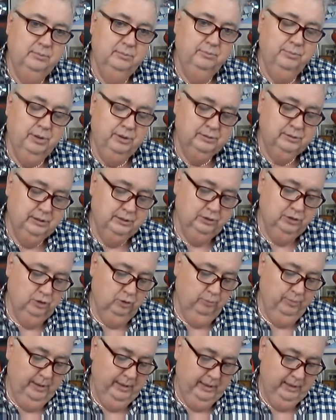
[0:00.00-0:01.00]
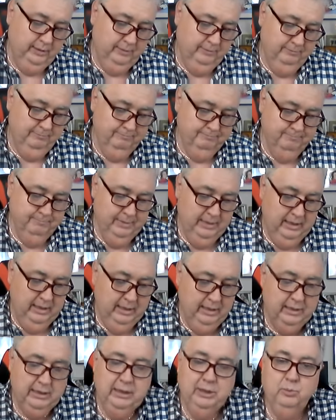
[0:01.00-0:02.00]
President Joe Biden.
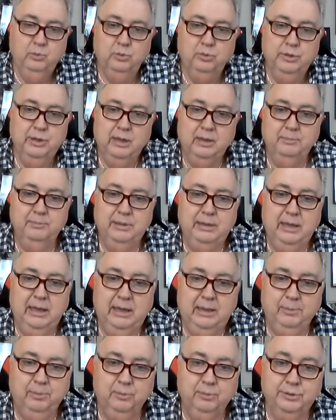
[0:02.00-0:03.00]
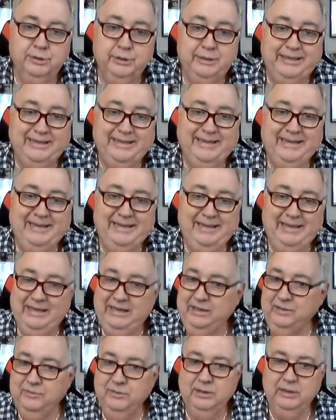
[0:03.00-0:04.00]
And he will not be able to get
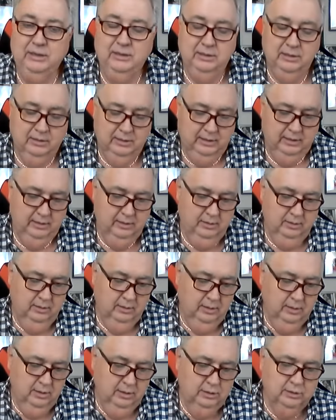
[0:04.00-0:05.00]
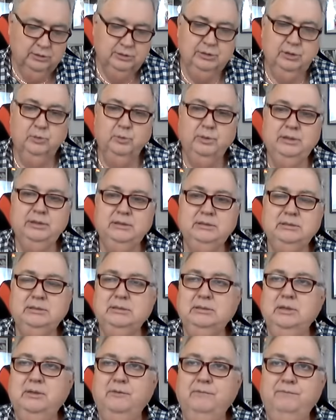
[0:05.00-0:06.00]
anything done. So
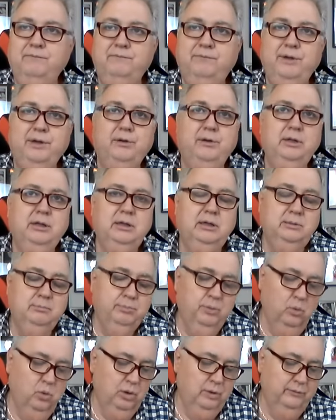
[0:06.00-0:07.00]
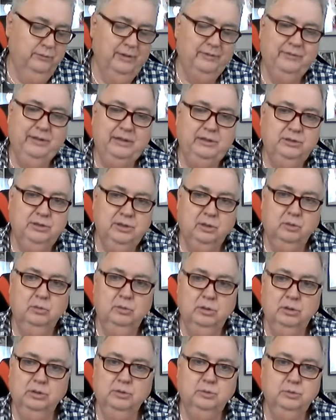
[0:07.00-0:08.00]
it's very important that they don't
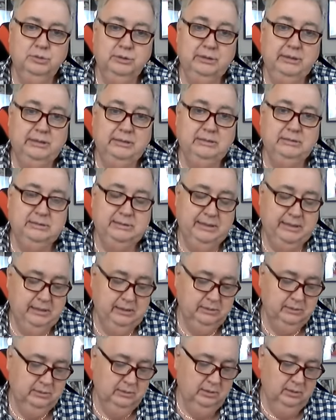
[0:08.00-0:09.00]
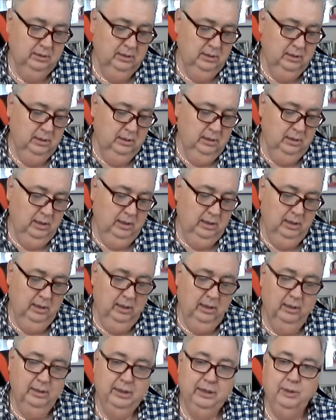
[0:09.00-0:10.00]
lose any seats.
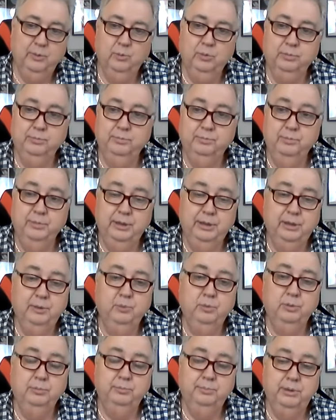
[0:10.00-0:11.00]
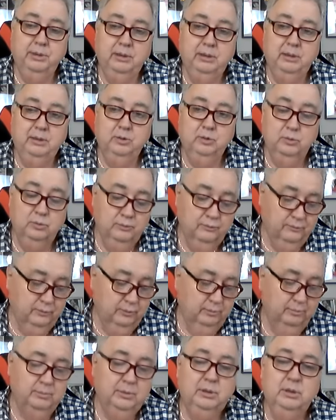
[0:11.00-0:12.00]
Uh, it would it would behoove
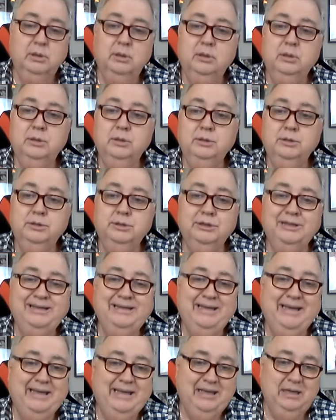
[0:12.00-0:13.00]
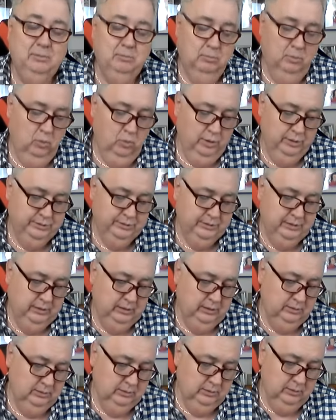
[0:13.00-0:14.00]
them to gain more
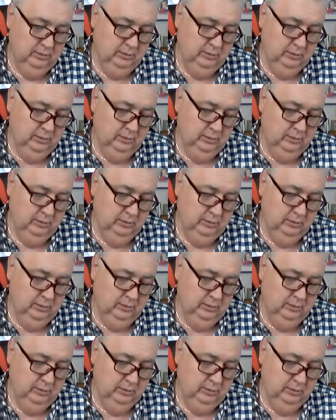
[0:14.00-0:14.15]
seats.